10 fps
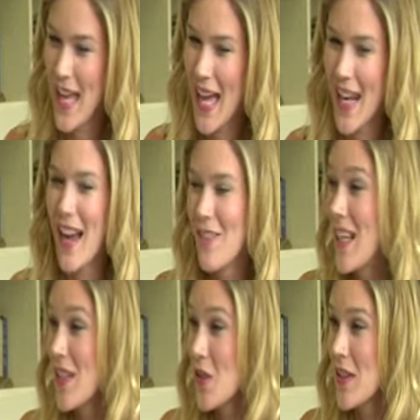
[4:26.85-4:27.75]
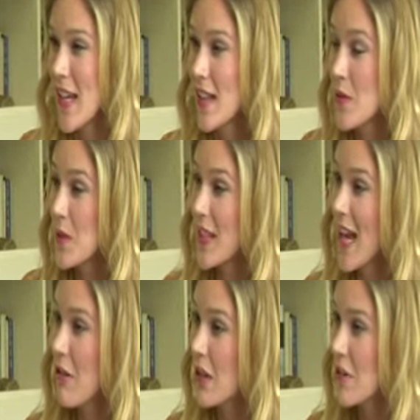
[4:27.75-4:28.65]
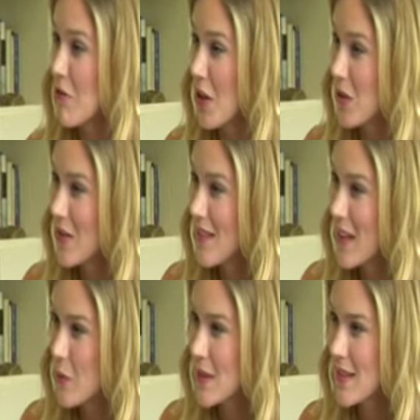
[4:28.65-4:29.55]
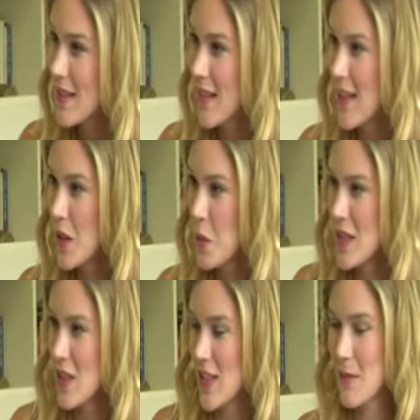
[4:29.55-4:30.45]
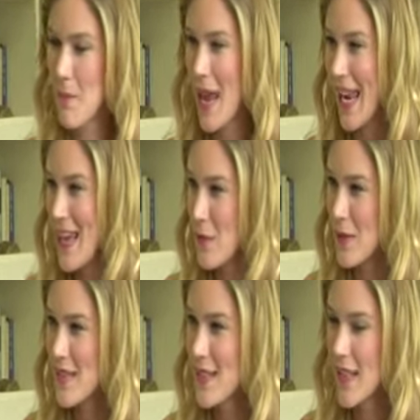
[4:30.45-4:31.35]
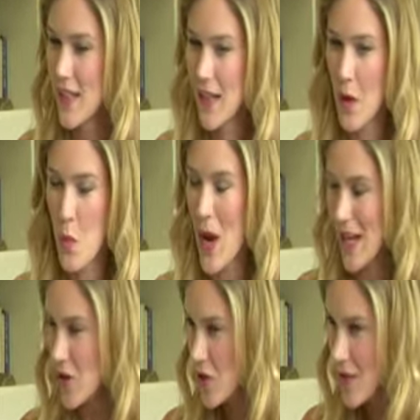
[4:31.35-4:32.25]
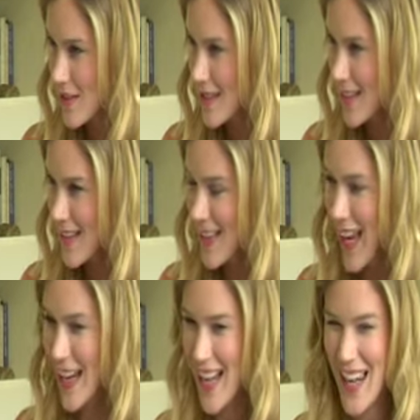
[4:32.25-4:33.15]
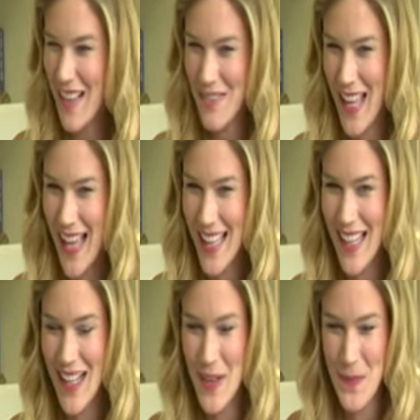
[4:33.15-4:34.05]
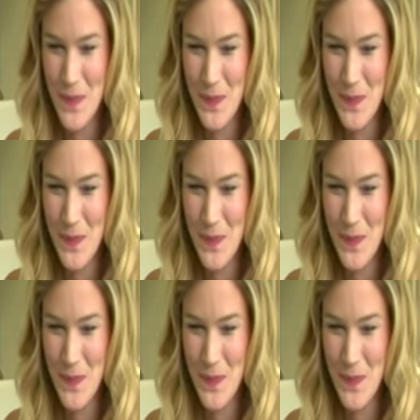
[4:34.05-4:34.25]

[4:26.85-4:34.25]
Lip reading: And I really enjoyed that because it was a character role. It wasn't just me, it was a witch. And I love that.